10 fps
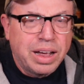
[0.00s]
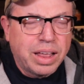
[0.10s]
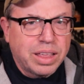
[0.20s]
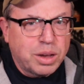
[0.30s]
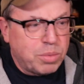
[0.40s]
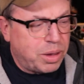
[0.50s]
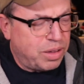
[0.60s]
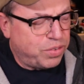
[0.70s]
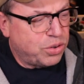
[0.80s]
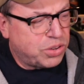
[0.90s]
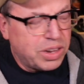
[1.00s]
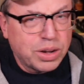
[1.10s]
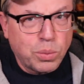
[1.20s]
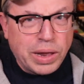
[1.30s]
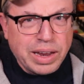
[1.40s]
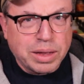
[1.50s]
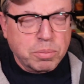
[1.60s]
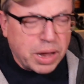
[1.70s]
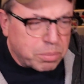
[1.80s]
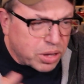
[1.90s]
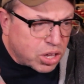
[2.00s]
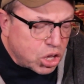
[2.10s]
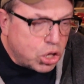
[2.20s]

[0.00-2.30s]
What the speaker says: I think if you're seeing a Willy, it might be